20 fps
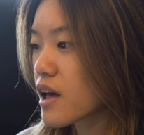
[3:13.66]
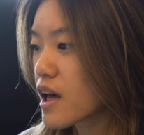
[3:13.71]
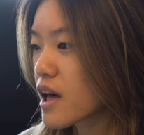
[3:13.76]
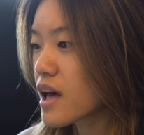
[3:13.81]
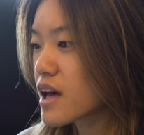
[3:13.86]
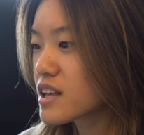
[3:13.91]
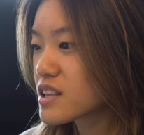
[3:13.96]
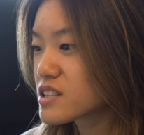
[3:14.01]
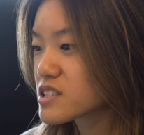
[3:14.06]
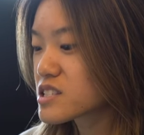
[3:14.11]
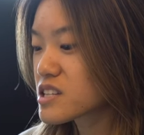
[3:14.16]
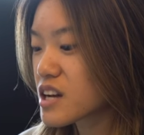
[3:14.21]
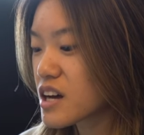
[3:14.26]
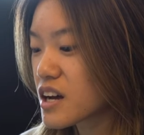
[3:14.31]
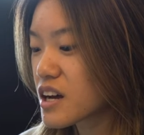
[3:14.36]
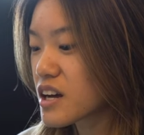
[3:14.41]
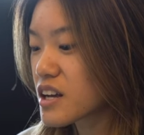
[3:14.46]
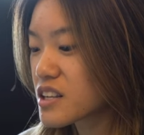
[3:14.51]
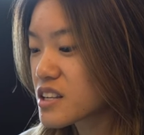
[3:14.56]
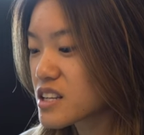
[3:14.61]
And
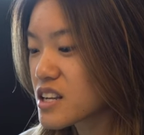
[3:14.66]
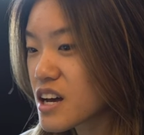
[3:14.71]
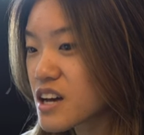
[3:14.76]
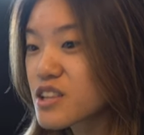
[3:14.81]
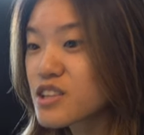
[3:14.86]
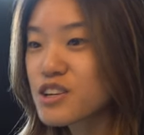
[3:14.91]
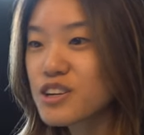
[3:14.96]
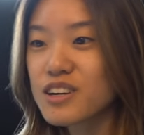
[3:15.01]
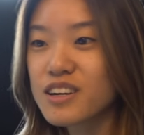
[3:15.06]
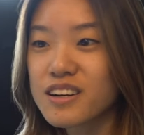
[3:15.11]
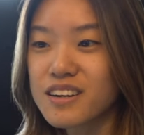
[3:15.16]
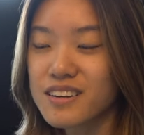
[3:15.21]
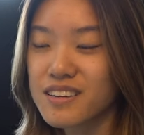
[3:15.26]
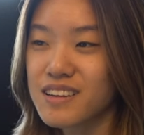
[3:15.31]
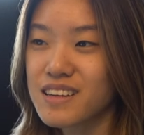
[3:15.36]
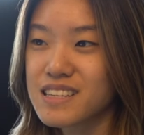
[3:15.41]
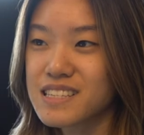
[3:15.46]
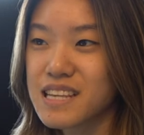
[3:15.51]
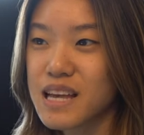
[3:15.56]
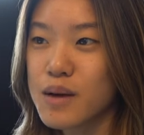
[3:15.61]
another
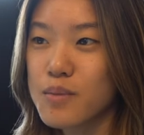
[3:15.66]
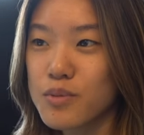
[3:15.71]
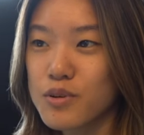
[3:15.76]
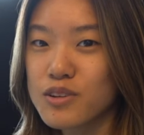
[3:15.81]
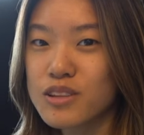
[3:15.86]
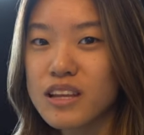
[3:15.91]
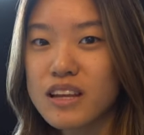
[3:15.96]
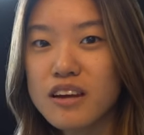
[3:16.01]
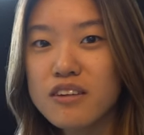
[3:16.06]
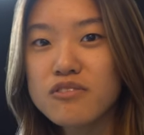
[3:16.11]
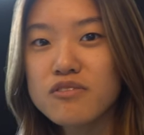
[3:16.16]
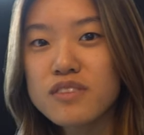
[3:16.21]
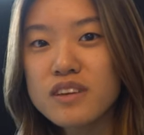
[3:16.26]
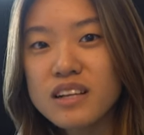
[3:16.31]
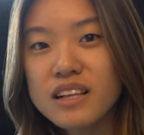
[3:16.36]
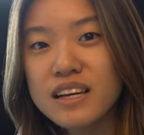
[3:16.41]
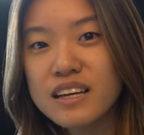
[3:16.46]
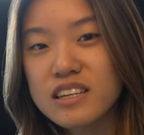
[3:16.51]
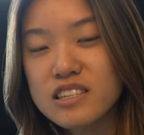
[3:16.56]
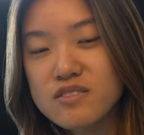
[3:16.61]
example that I feel
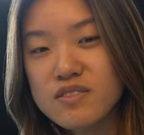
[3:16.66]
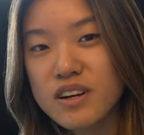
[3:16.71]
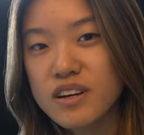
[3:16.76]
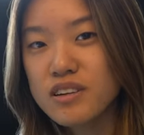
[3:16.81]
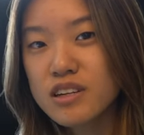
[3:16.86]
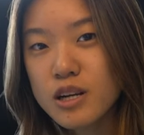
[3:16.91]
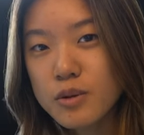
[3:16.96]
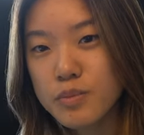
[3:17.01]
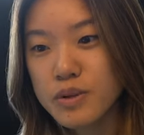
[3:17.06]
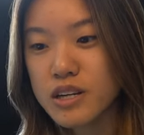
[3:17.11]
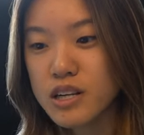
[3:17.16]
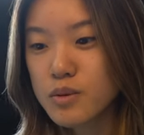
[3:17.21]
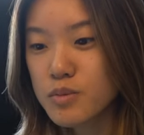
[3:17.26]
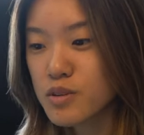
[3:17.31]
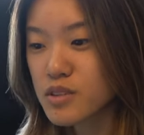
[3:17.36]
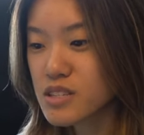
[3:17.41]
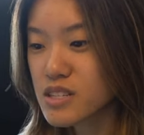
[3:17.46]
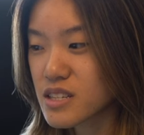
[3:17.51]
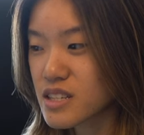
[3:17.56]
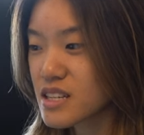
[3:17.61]
like is very
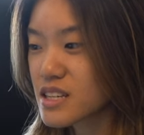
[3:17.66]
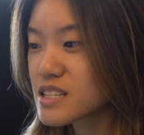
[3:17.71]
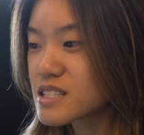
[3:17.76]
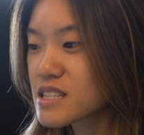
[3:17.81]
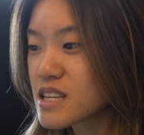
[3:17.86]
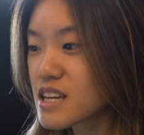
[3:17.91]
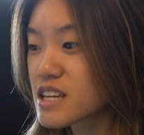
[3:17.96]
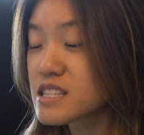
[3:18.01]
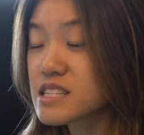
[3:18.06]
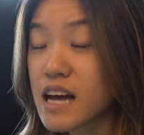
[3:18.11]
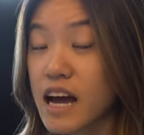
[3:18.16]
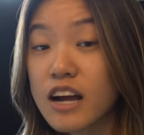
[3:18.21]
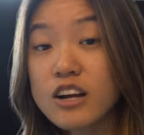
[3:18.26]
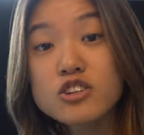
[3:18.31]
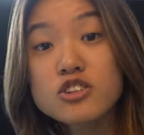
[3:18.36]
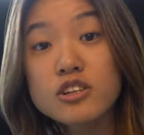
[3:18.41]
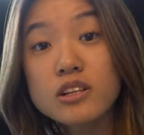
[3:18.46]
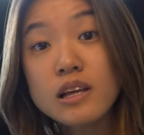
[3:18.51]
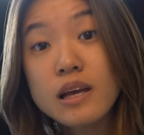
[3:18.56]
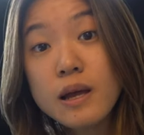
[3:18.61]
applicable to this is
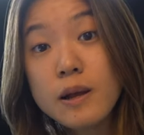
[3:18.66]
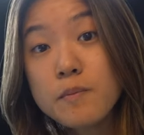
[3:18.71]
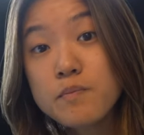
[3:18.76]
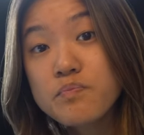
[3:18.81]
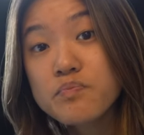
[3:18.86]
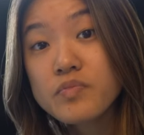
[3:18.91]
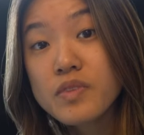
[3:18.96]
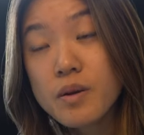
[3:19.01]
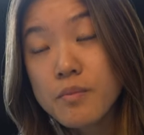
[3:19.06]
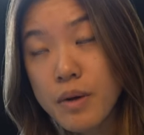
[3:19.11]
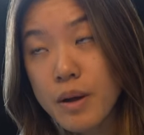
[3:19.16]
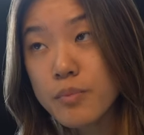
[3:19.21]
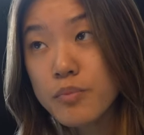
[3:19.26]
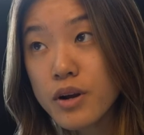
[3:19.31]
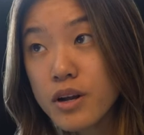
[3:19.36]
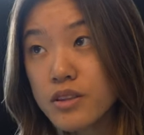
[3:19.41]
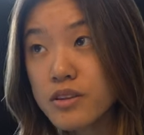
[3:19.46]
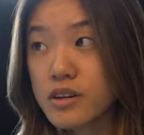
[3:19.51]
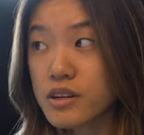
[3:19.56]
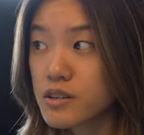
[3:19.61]
actually my
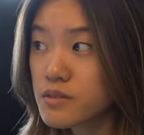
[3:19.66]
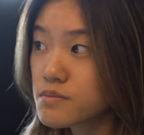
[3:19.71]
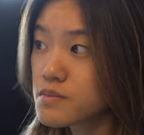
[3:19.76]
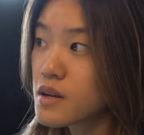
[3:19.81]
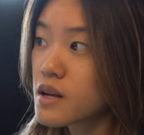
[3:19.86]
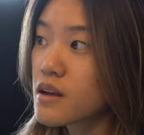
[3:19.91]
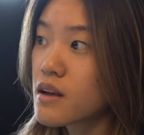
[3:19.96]
brother.